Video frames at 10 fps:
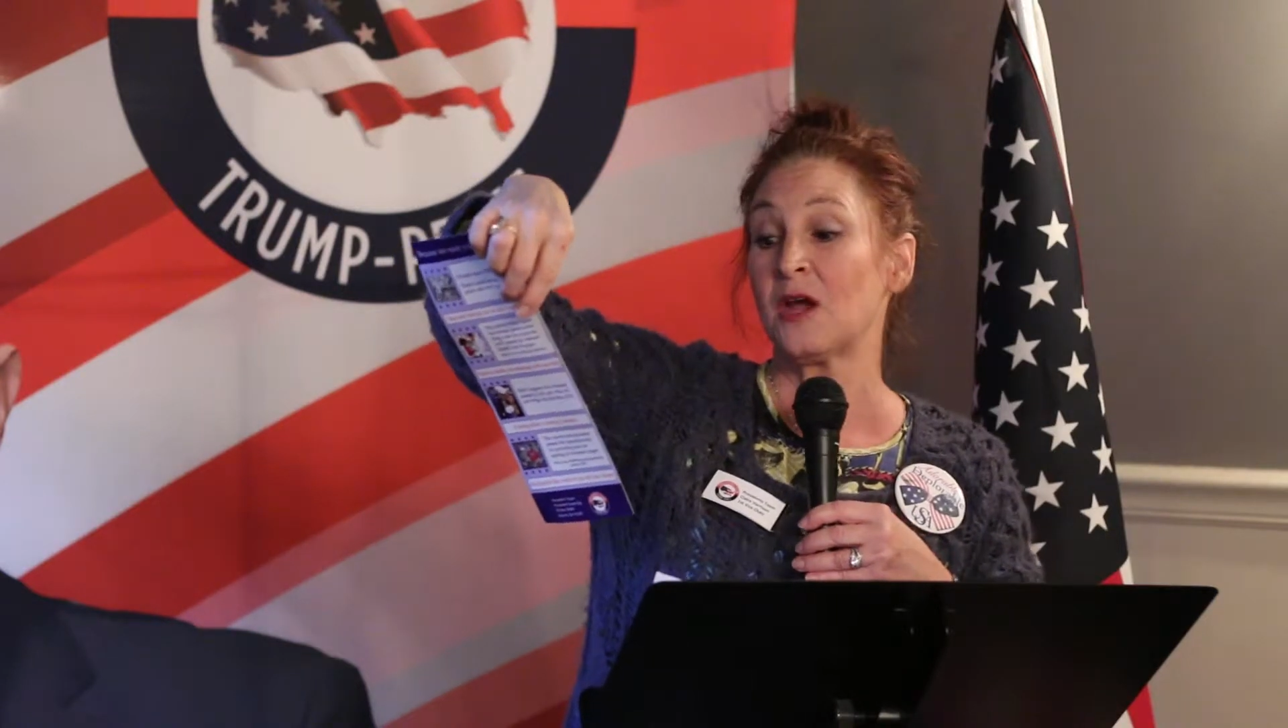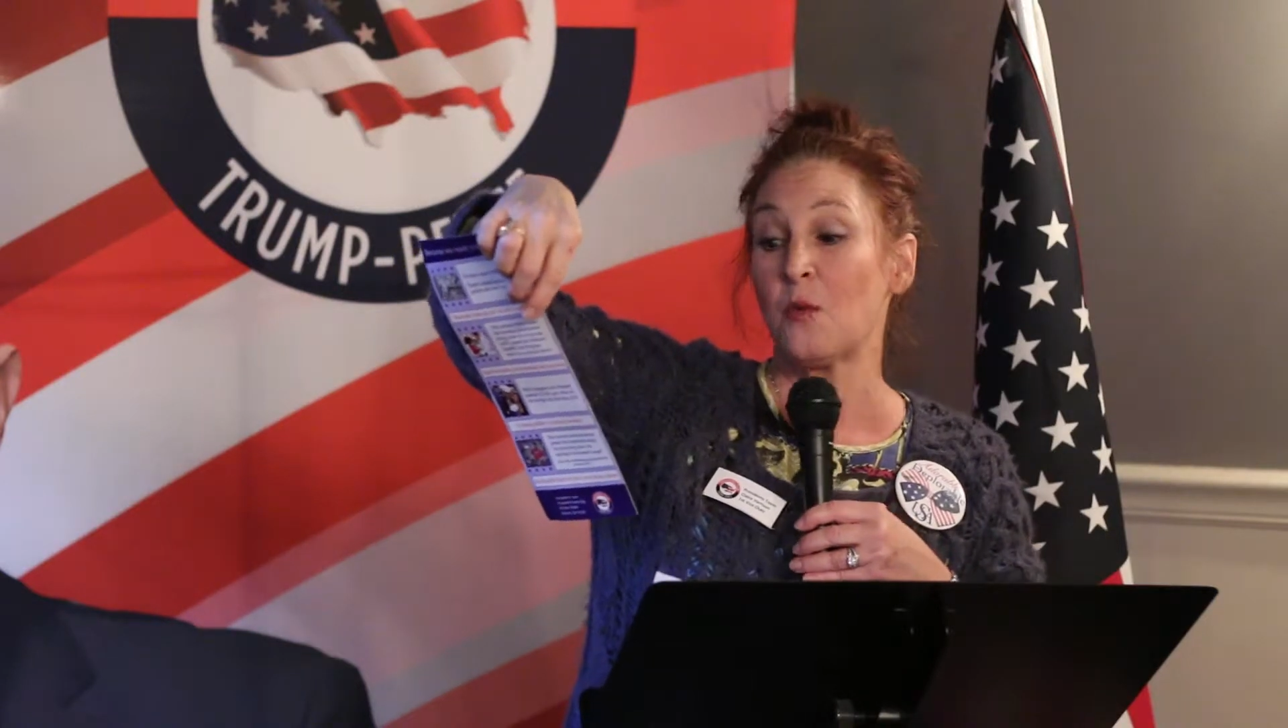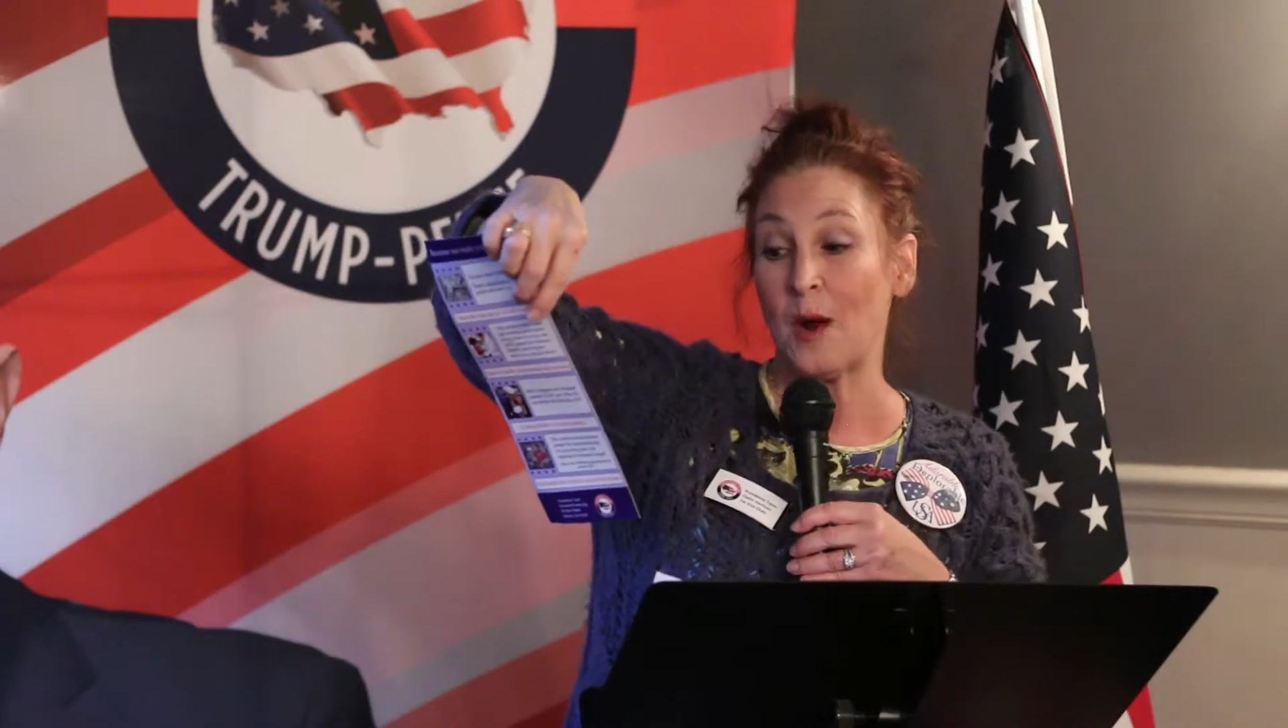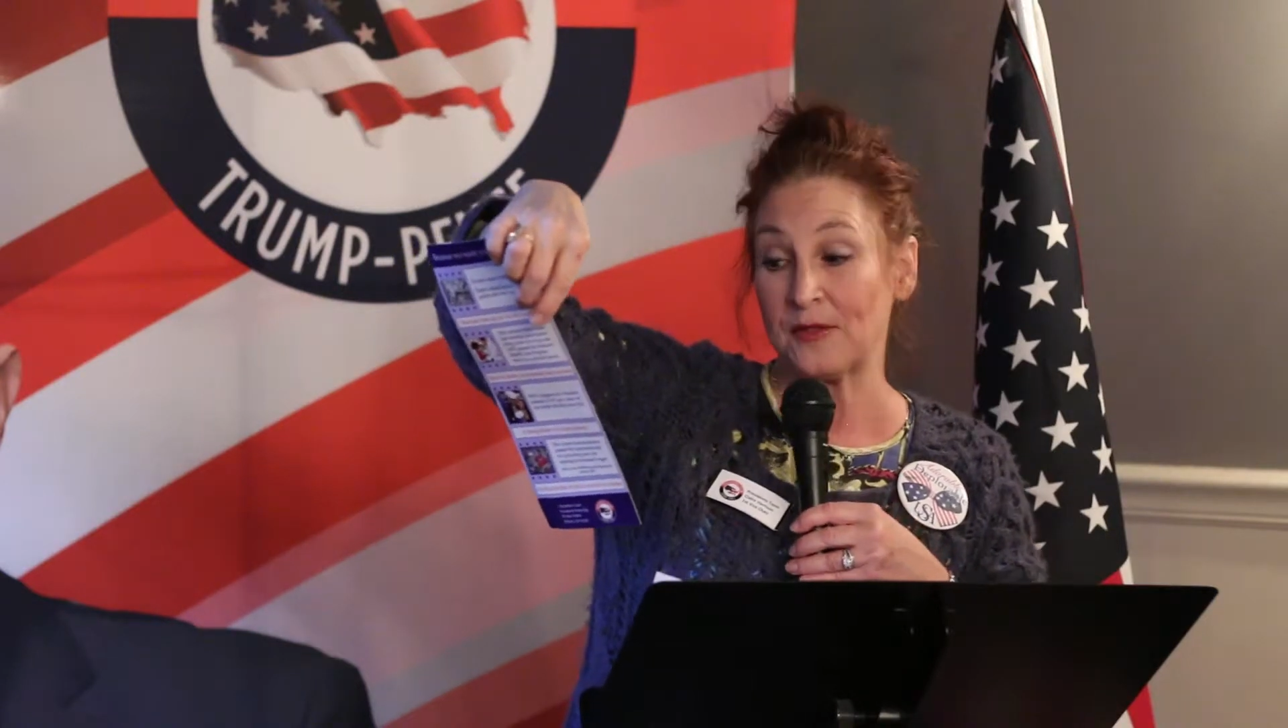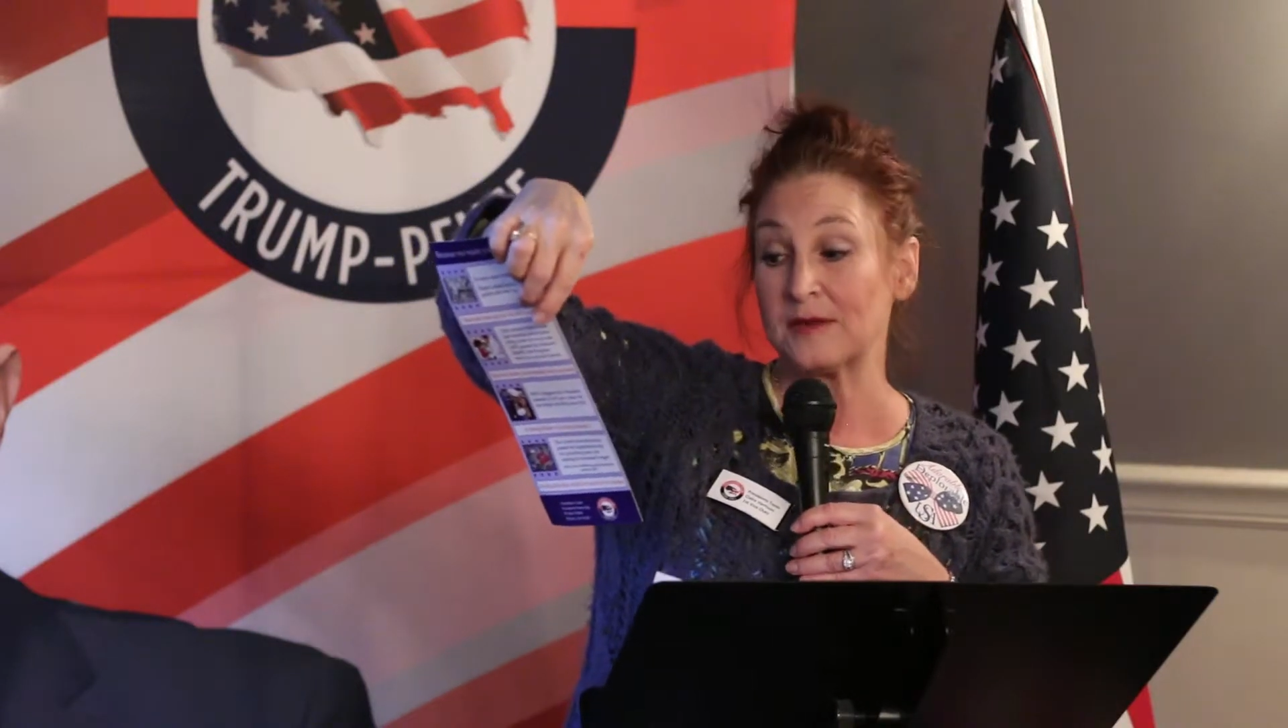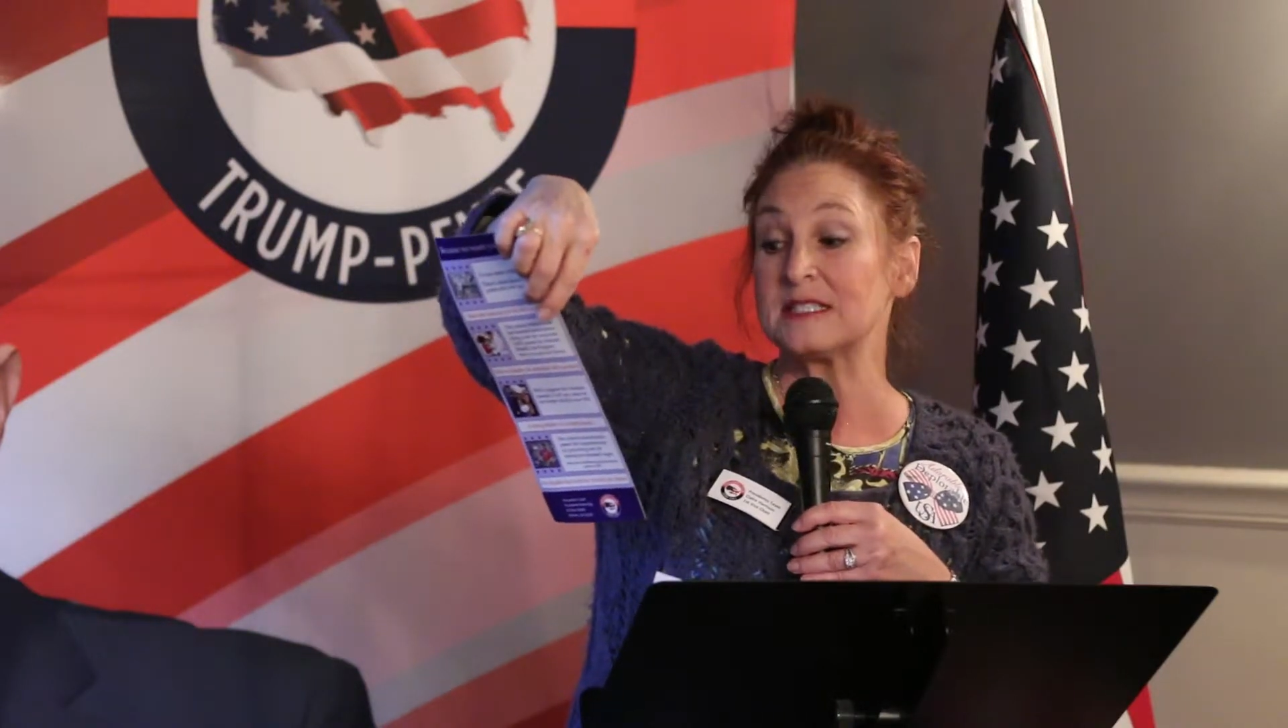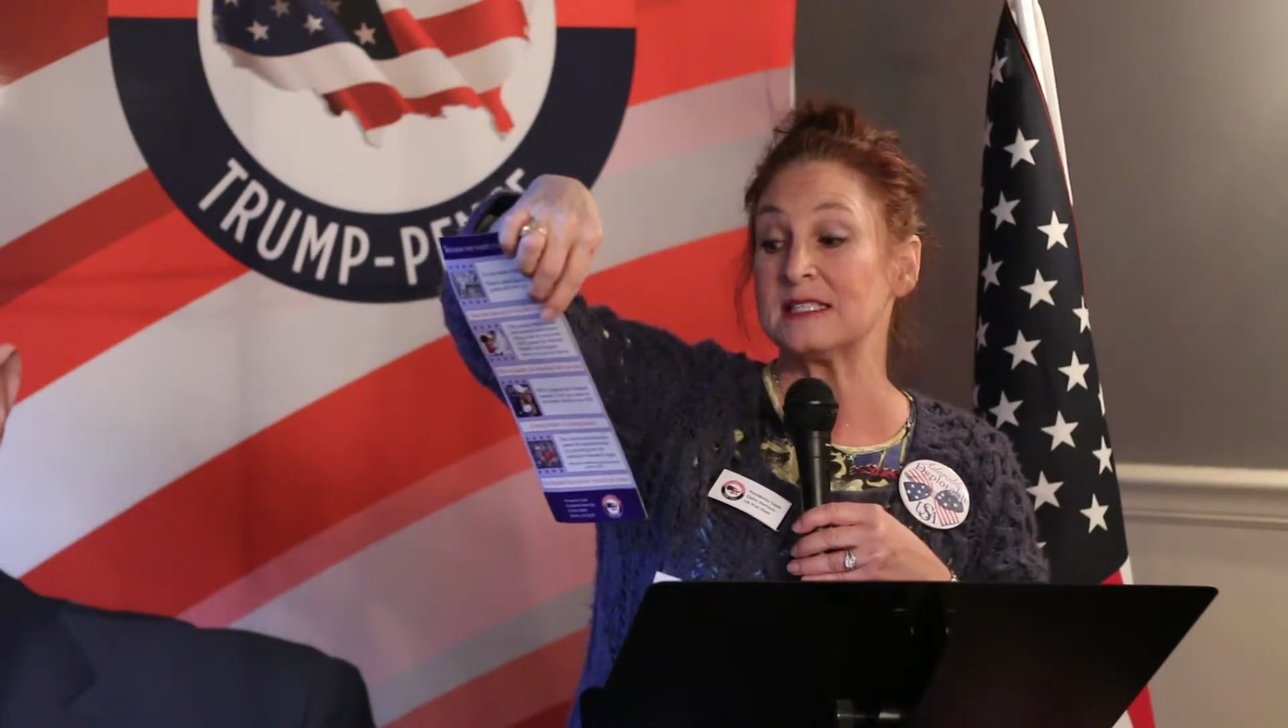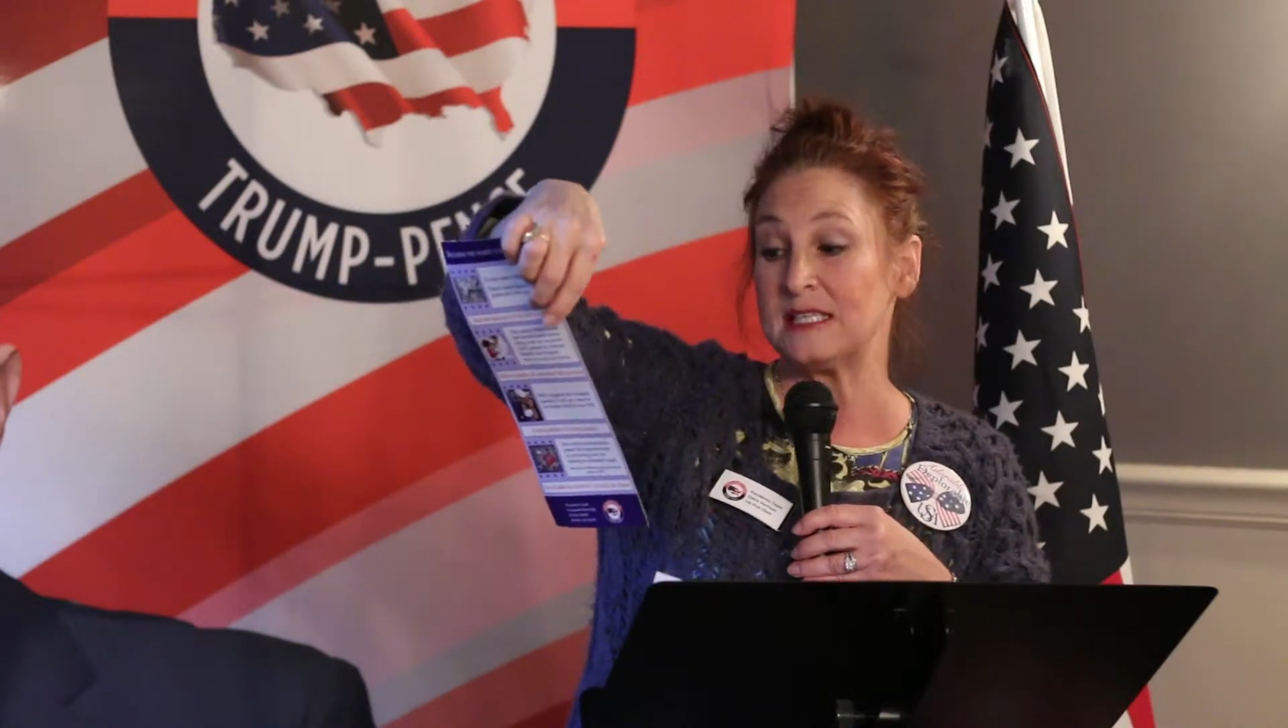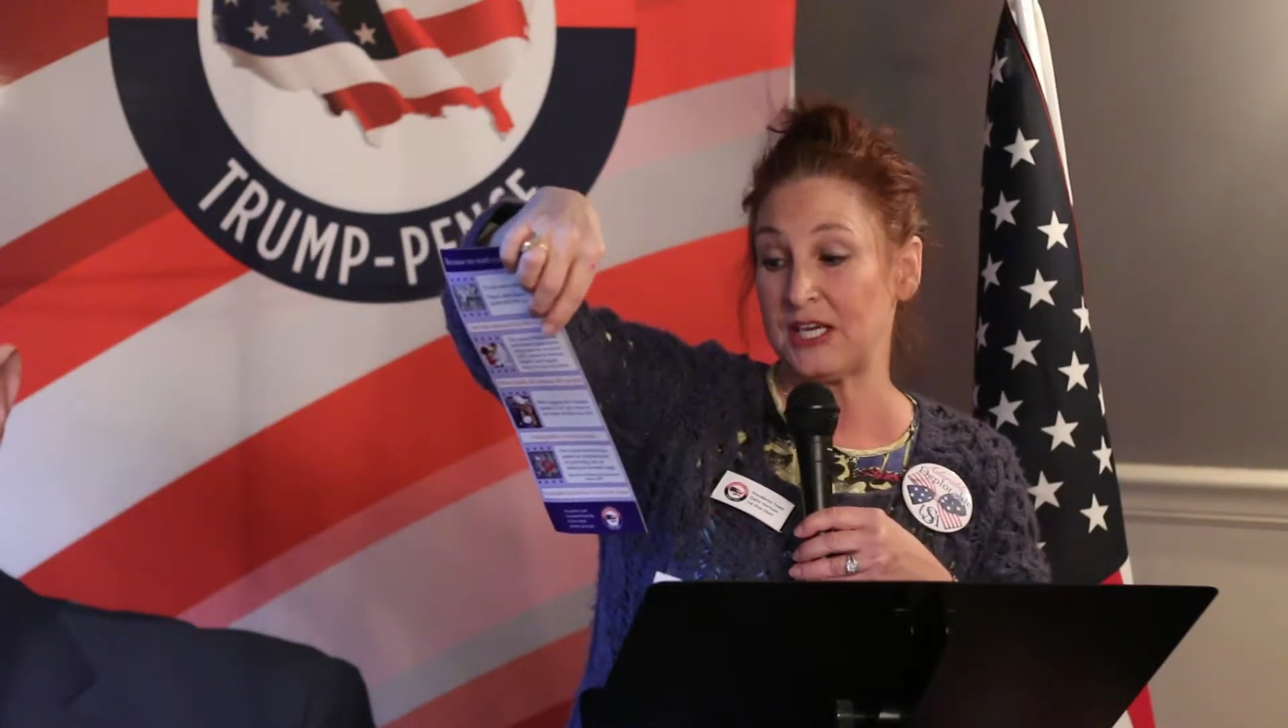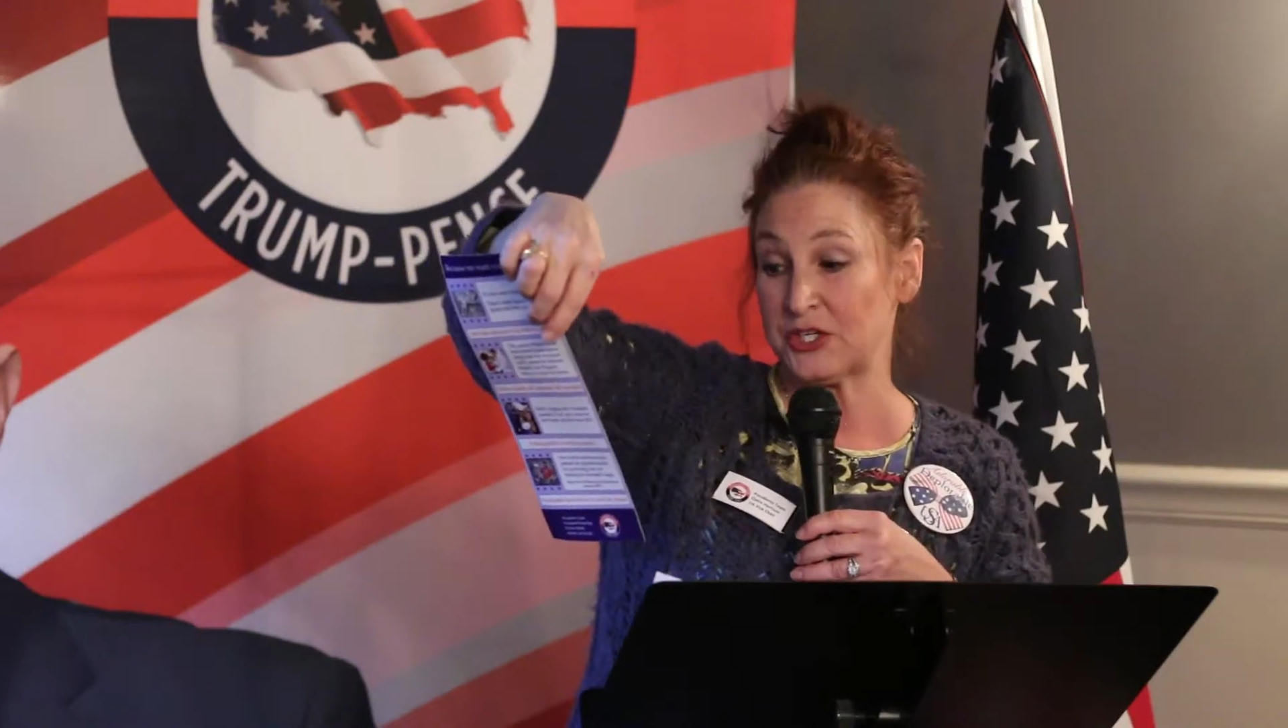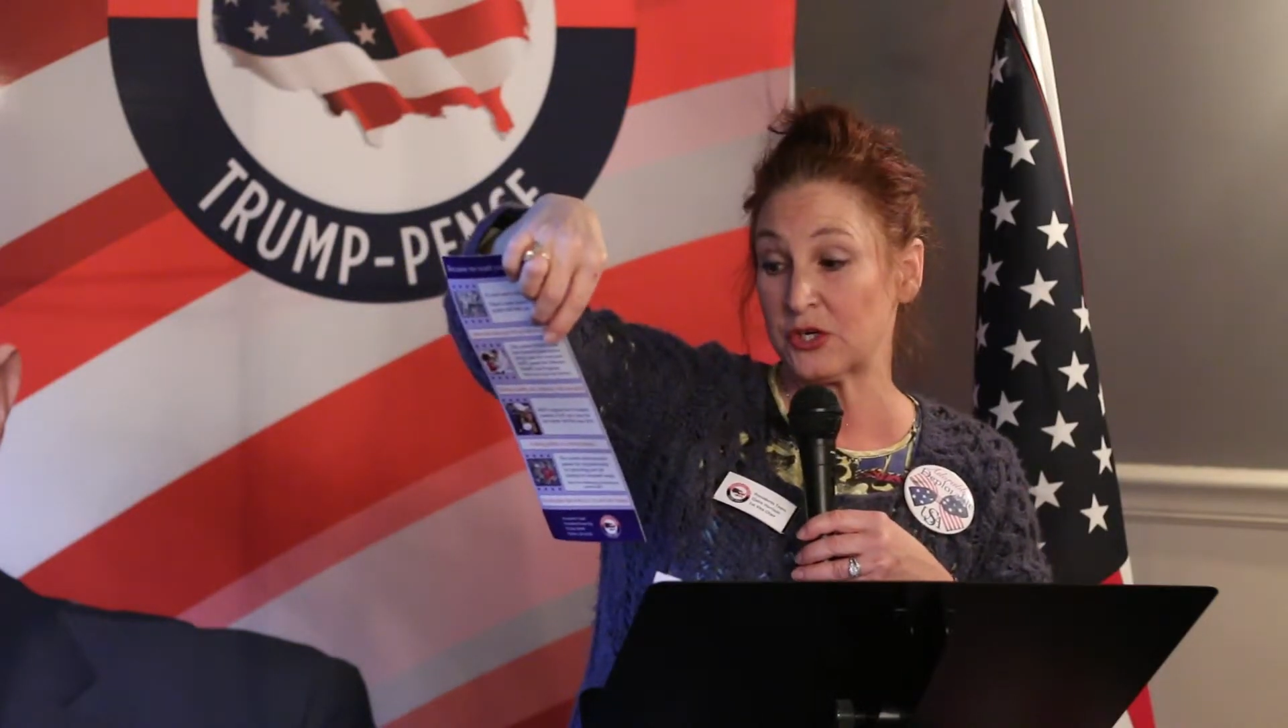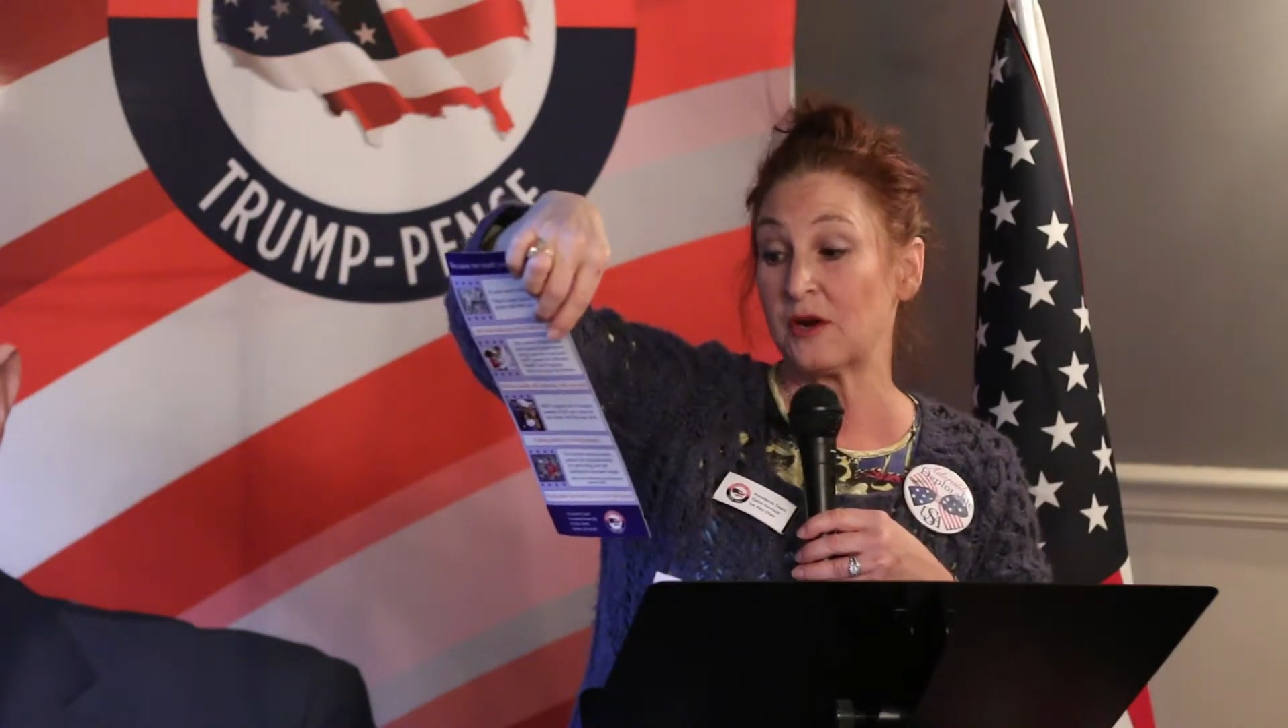Whether it's a teacher,